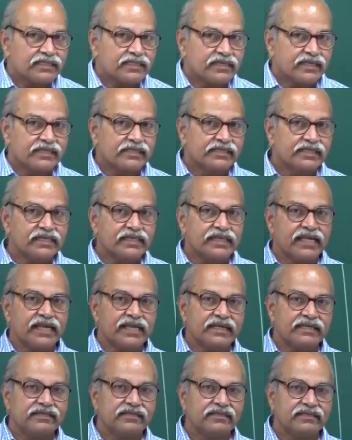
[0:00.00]
structure,
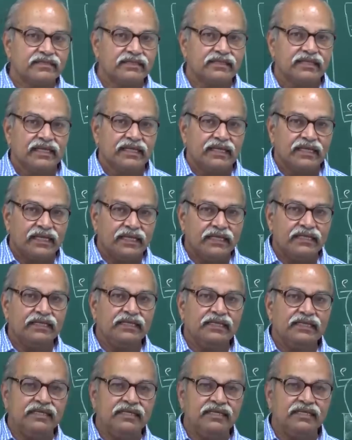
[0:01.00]
and
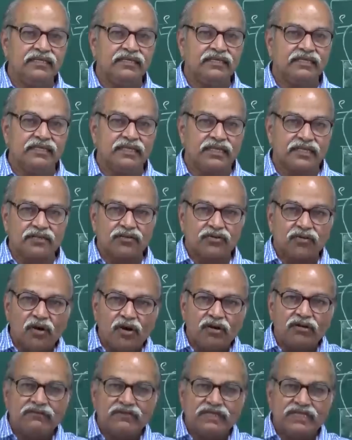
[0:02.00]
any
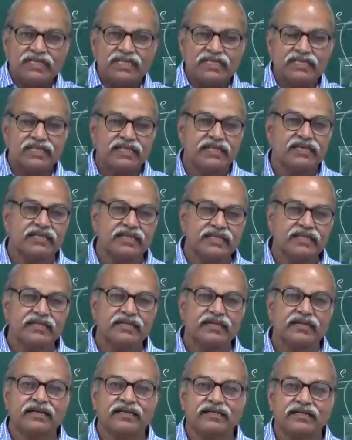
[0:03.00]
electron which is there in
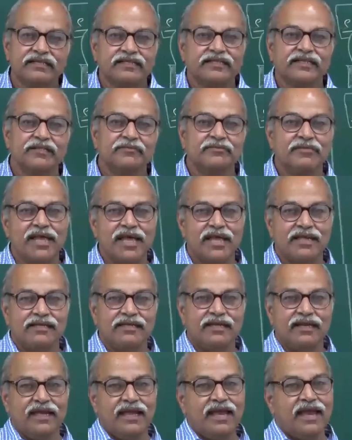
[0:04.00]
the conduction
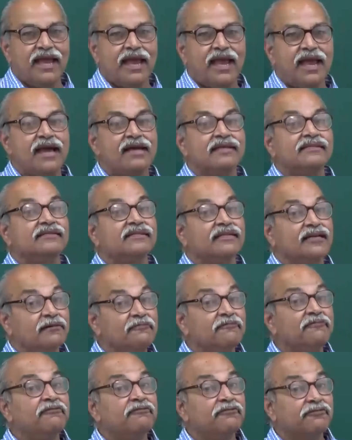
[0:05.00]
band has
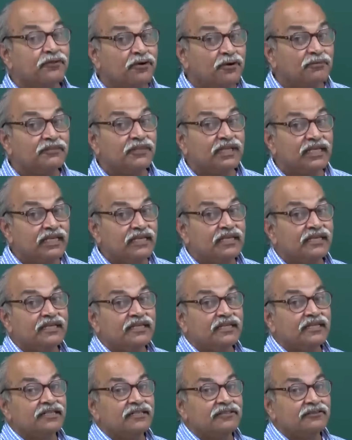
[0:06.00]
come from the
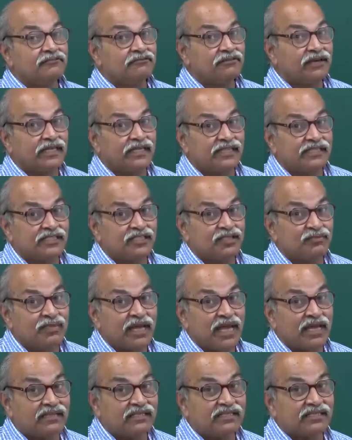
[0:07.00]
valence
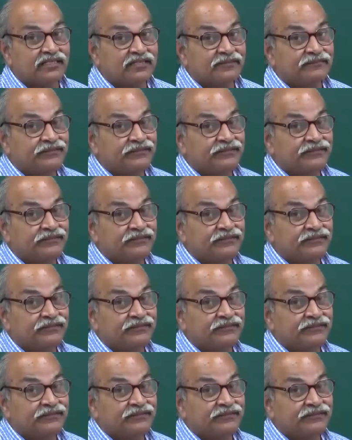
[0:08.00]
band.